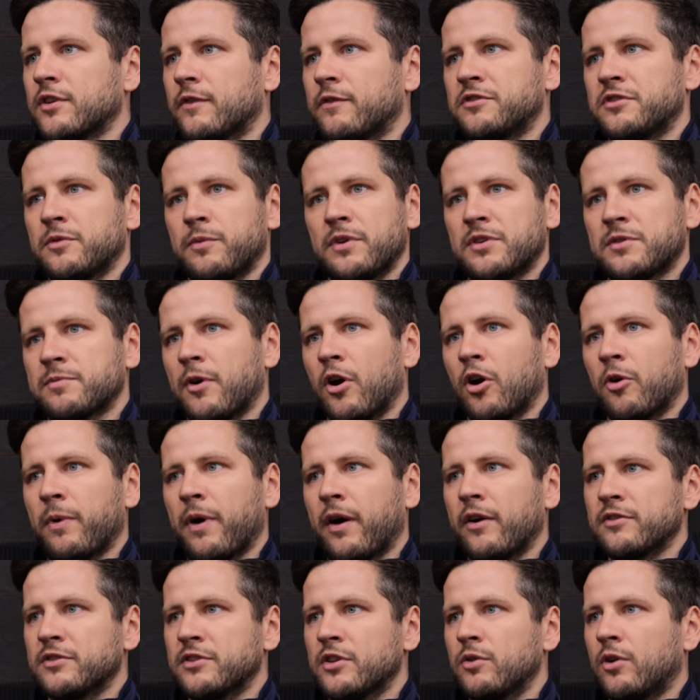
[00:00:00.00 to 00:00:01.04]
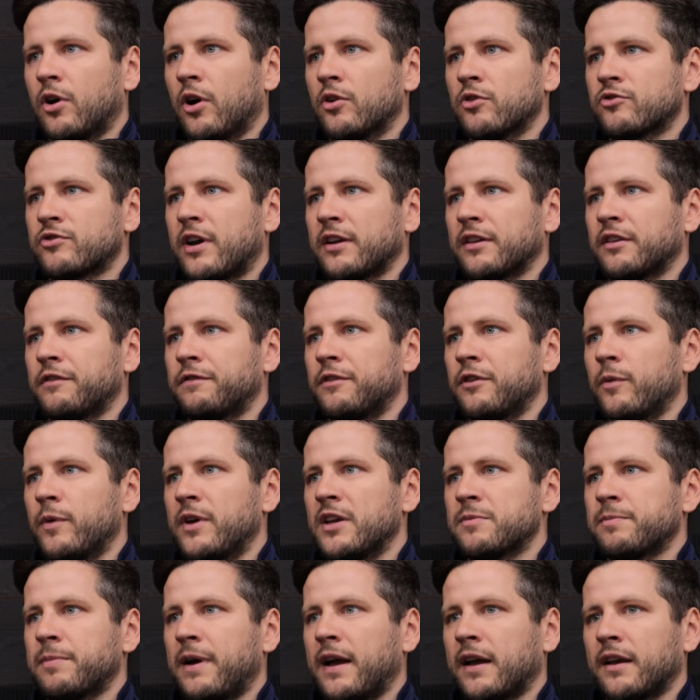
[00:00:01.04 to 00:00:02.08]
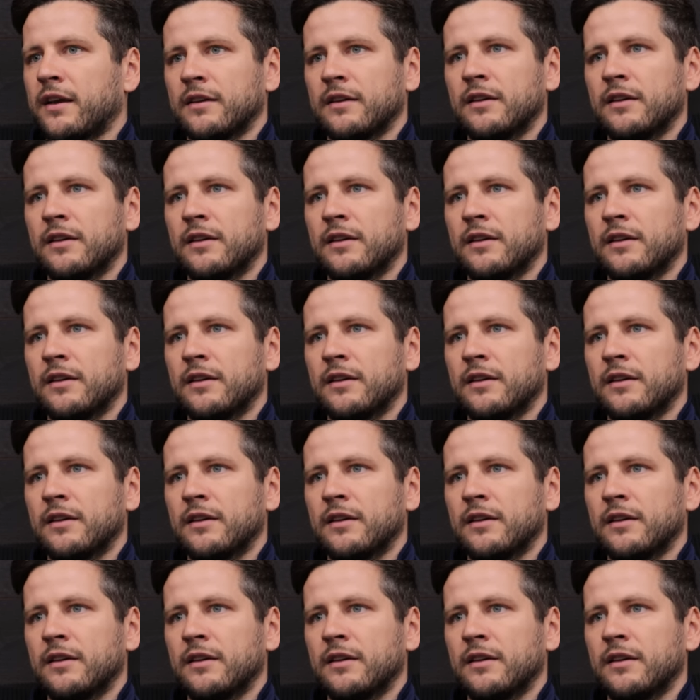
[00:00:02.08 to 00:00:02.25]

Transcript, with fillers: Obviously, we spoke about his new contract a few weeks back,